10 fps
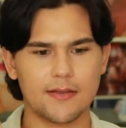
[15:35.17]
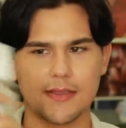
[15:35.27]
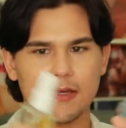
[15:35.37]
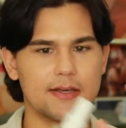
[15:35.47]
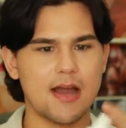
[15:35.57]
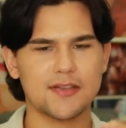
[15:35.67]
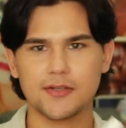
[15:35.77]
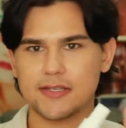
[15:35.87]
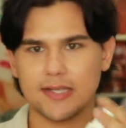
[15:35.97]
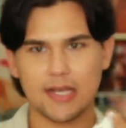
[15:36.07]
the
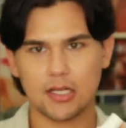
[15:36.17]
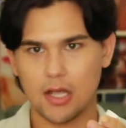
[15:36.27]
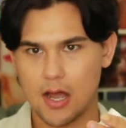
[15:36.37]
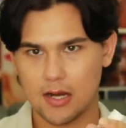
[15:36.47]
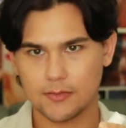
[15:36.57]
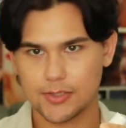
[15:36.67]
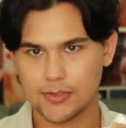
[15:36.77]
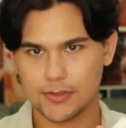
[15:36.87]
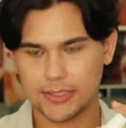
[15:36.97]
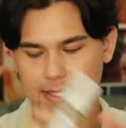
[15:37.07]
nozzle doesn't get clogged, which
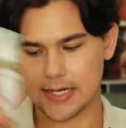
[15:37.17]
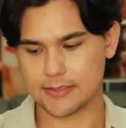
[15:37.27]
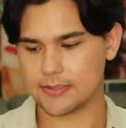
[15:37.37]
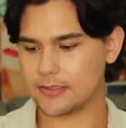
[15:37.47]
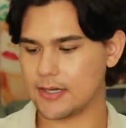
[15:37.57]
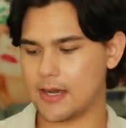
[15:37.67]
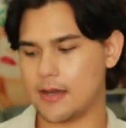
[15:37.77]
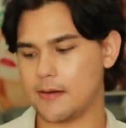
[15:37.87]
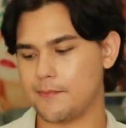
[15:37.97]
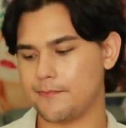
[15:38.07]
is really nice.
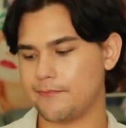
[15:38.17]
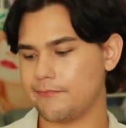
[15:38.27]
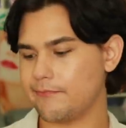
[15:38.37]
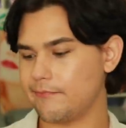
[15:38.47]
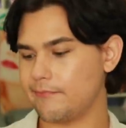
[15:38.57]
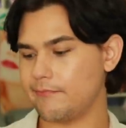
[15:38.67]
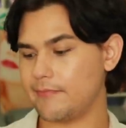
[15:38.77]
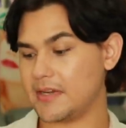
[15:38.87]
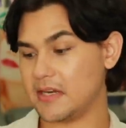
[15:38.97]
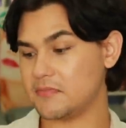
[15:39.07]
Um,
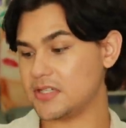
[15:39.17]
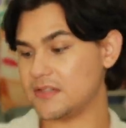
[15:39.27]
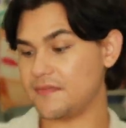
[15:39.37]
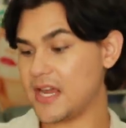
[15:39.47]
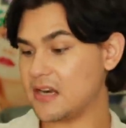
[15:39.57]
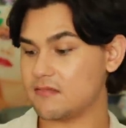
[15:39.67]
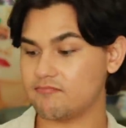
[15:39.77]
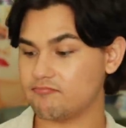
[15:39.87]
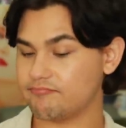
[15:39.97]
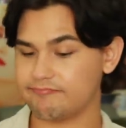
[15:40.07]
and I'm just a fan.
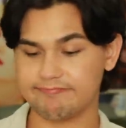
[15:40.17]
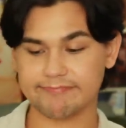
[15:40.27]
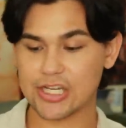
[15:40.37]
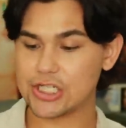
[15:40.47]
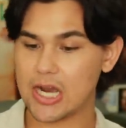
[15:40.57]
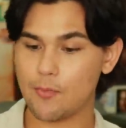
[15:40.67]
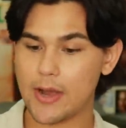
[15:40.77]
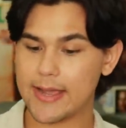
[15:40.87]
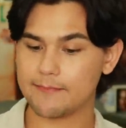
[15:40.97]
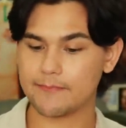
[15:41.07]
Good job,
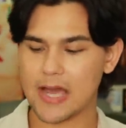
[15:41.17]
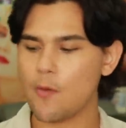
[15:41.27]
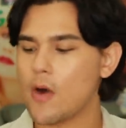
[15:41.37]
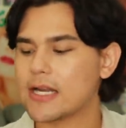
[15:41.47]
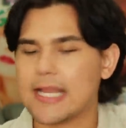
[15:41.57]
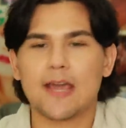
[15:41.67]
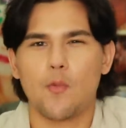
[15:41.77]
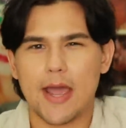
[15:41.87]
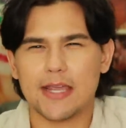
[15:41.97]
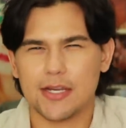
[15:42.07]
Ouai. I want to like
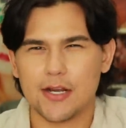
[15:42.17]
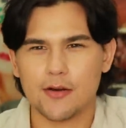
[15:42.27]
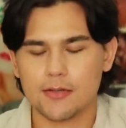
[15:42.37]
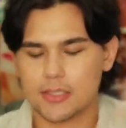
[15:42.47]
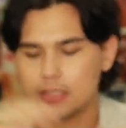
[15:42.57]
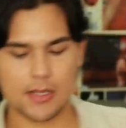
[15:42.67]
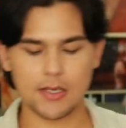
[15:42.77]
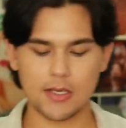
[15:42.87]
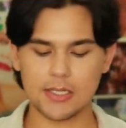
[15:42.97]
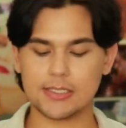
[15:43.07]
Ouai, you know?
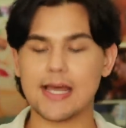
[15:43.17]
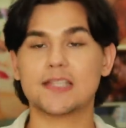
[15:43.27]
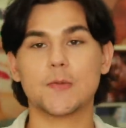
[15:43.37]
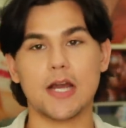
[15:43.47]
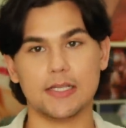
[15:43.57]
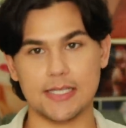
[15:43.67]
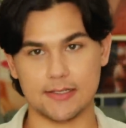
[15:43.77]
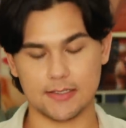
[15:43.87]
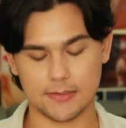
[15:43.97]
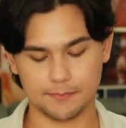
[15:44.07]
Last but not
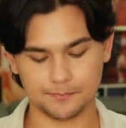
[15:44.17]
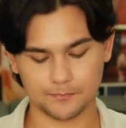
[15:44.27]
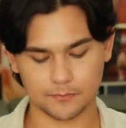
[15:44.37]
least,